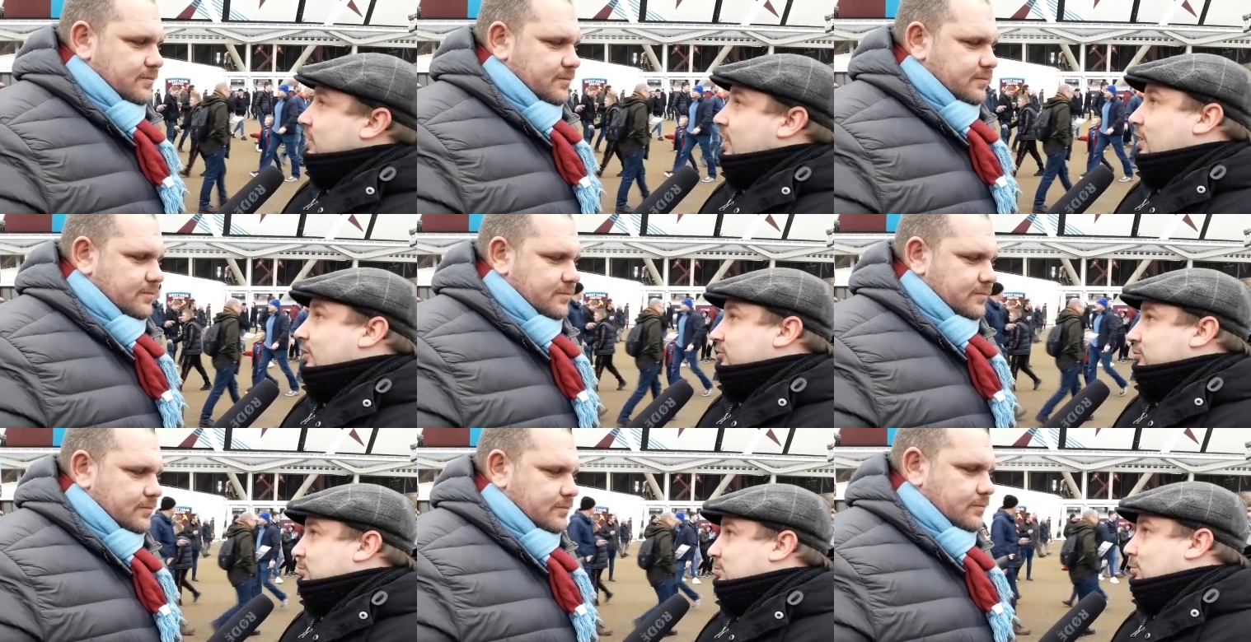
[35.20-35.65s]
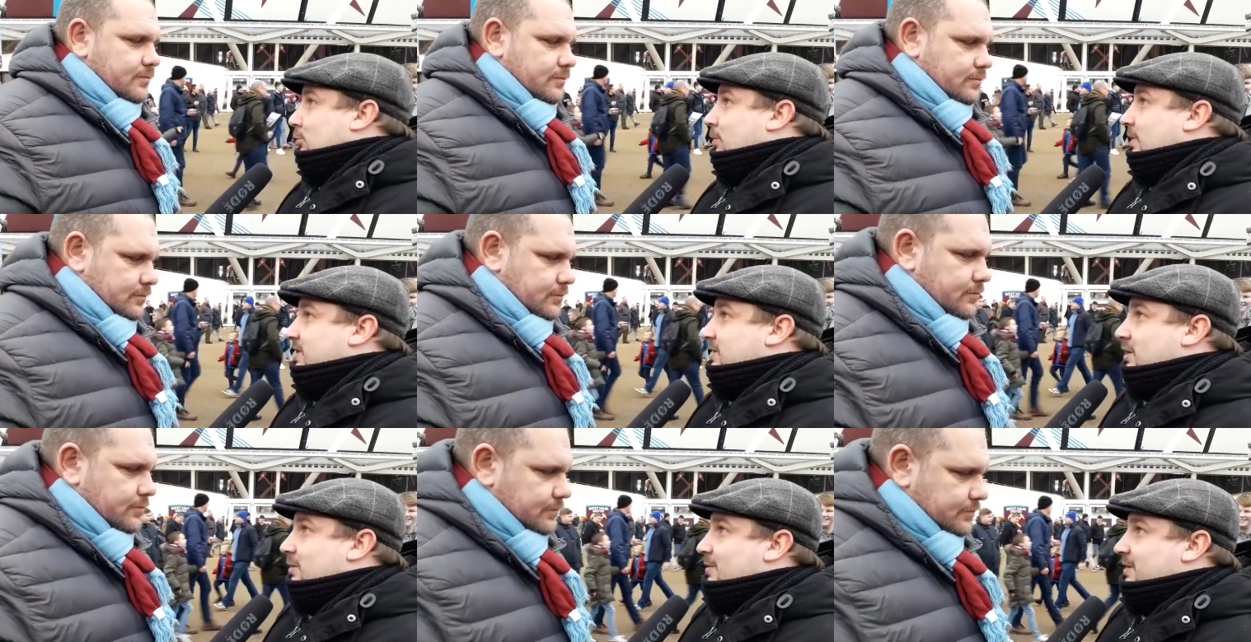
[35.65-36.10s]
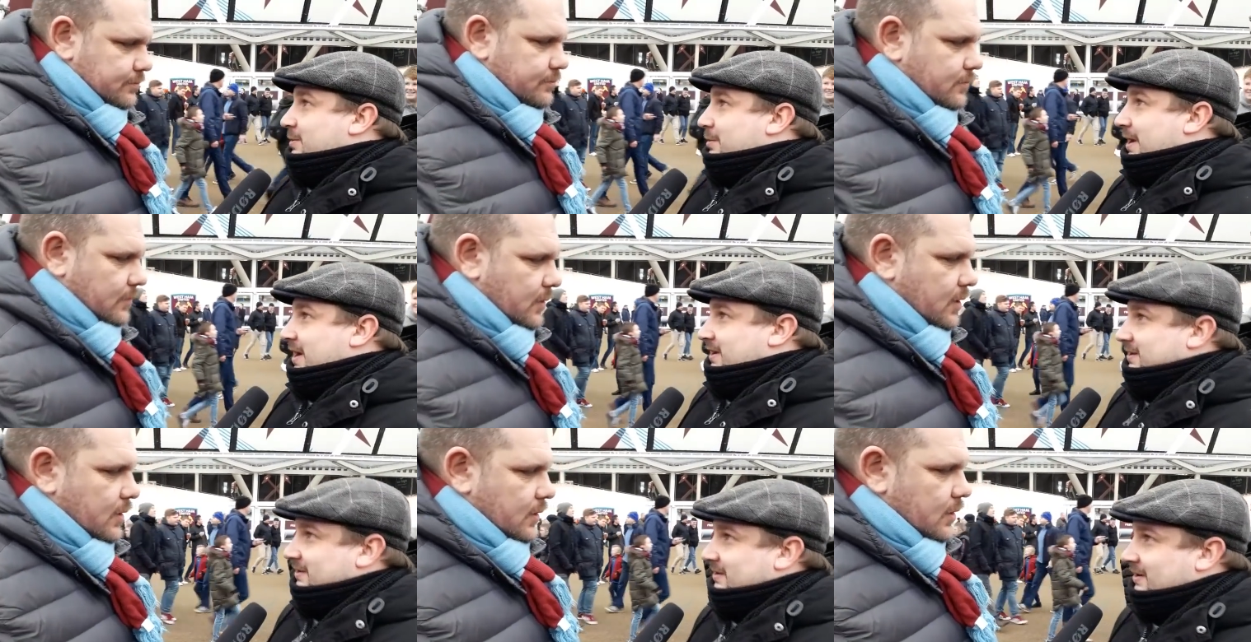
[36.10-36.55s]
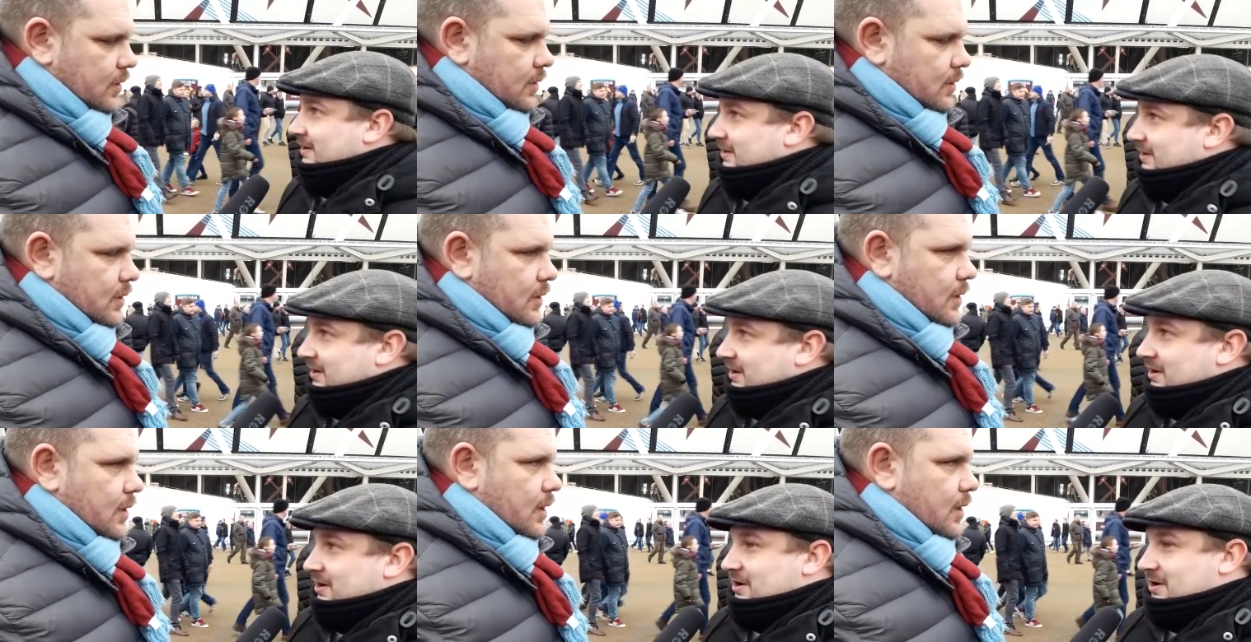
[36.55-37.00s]
Speaker 1: the Arsenal that we know, anyway.
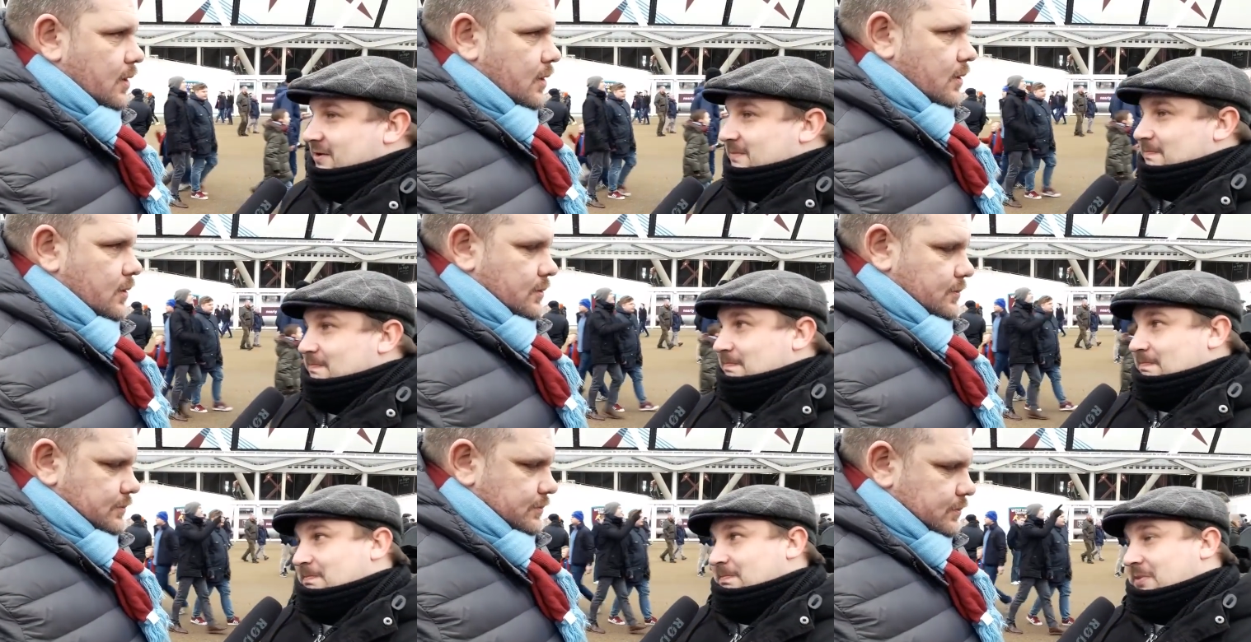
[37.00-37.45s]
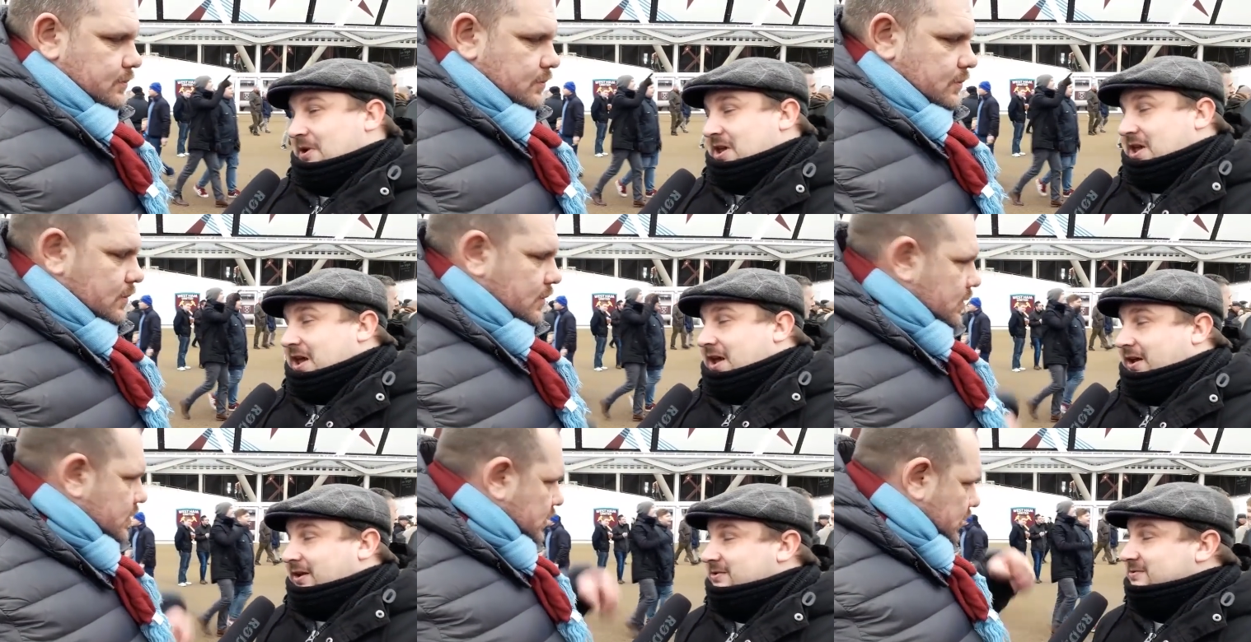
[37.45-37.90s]
Um, but yeah.